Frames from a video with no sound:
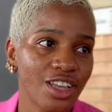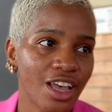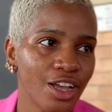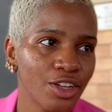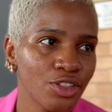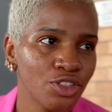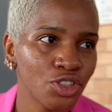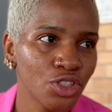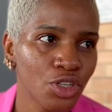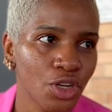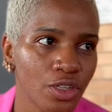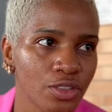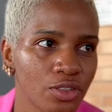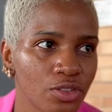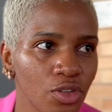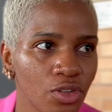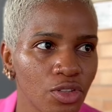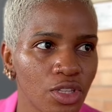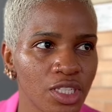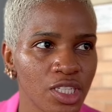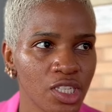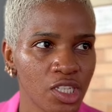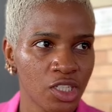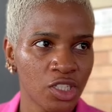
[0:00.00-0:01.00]
I'll tell you all
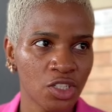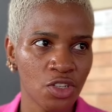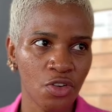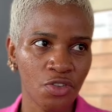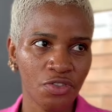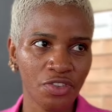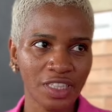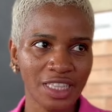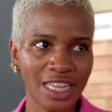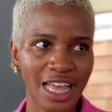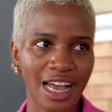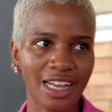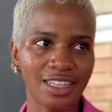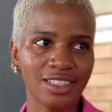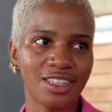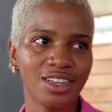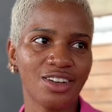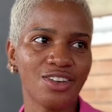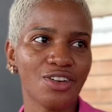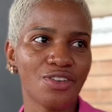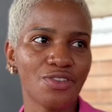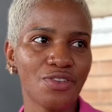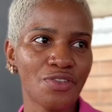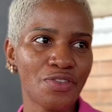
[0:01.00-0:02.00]
the news. Now
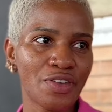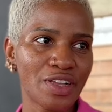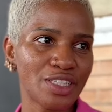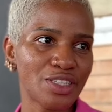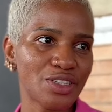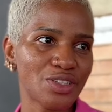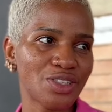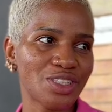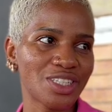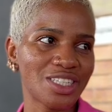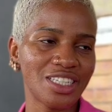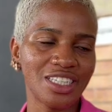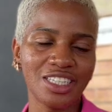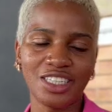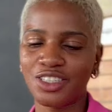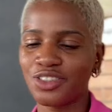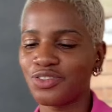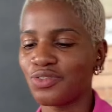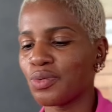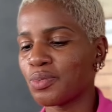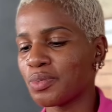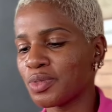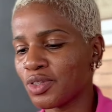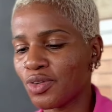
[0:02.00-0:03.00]
here's what we're going to do.
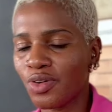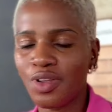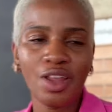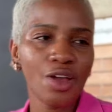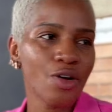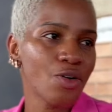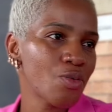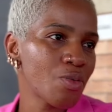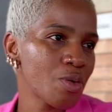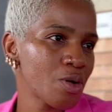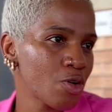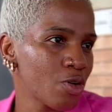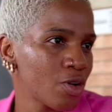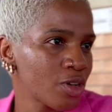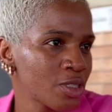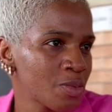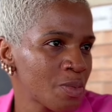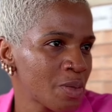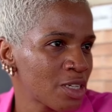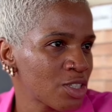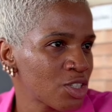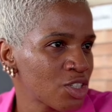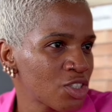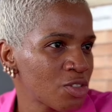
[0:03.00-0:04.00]
Shall we choose something
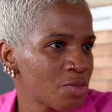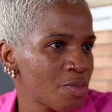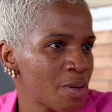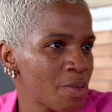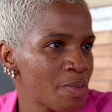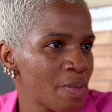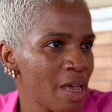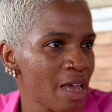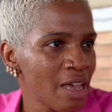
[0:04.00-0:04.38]
to drink?